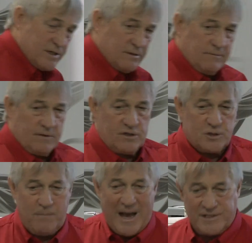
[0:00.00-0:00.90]
and you can
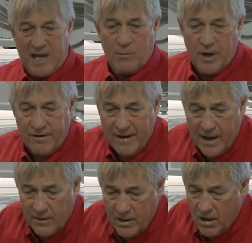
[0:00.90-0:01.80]
just pass that one
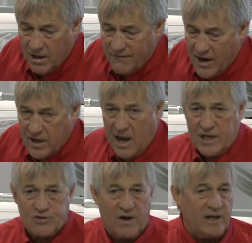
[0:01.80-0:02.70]
around, all of our guy
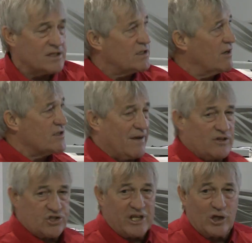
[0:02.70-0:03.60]
strain insulators have a
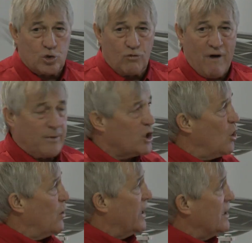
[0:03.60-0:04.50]
silicone rubber
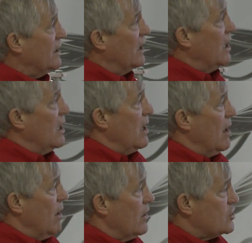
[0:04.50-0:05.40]
coating.
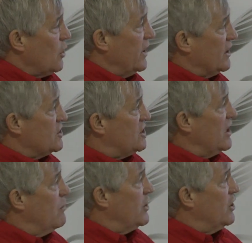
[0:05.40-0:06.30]
So you can see
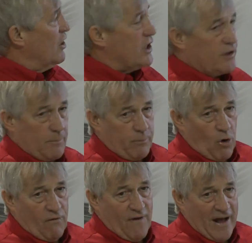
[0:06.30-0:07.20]
when you look at the
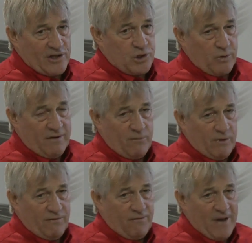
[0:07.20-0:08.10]
profile. So
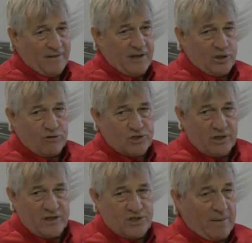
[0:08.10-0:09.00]
we've had interest in
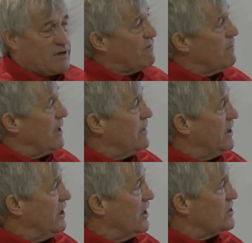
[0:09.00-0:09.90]
this subject for many, many
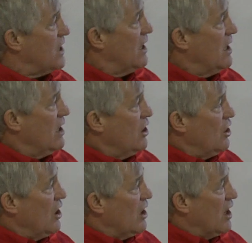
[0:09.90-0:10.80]
years.
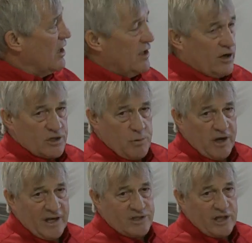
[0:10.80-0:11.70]
Here's what
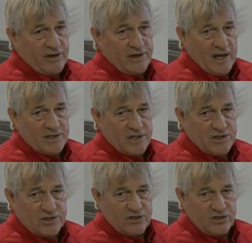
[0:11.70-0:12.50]
an insulator does. This is